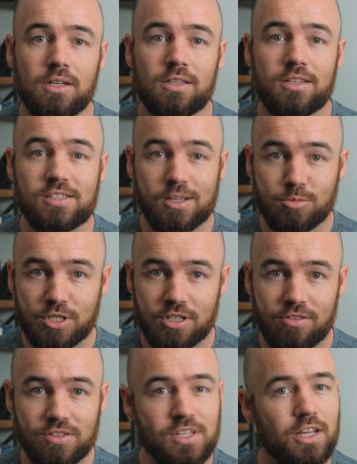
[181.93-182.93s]
the subject of
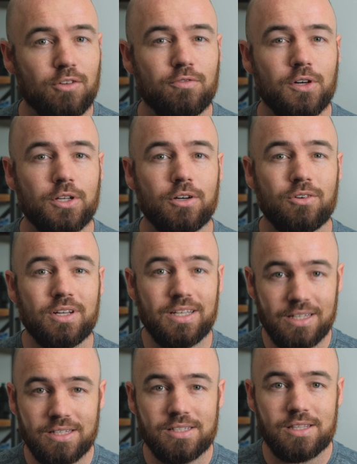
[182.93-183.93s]
the second photo
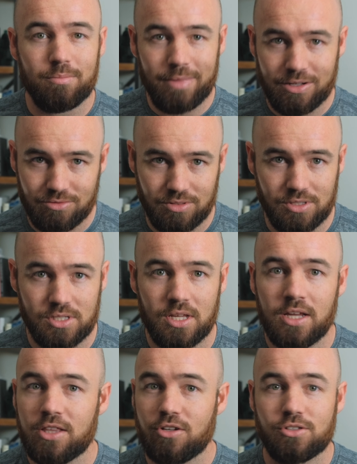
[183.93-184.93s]
is the mountains.
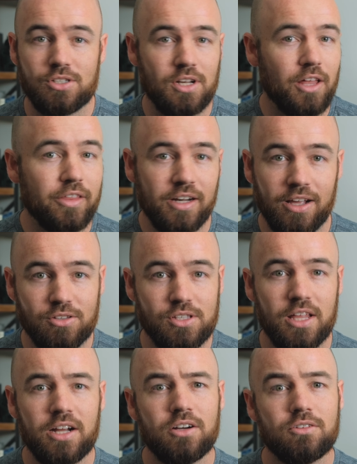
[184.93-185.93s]
There's nothing else
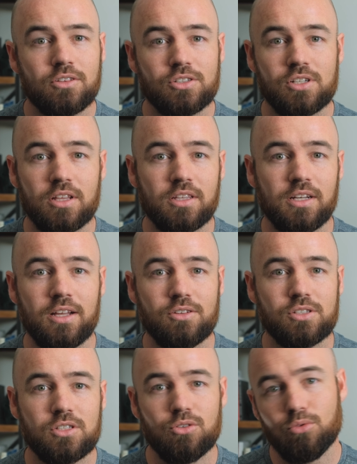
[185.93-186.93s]
there, there's nothing else
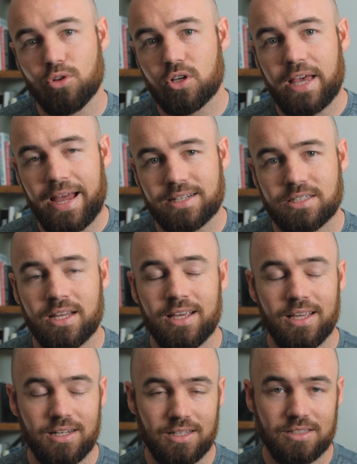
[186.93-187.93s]
to look at,
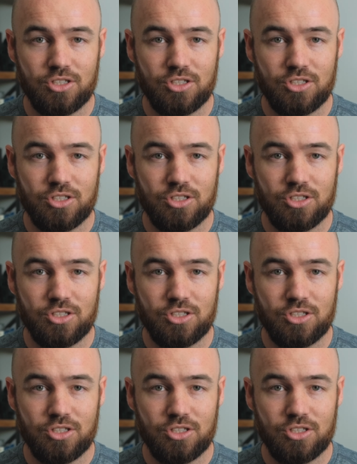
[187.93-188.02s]
it is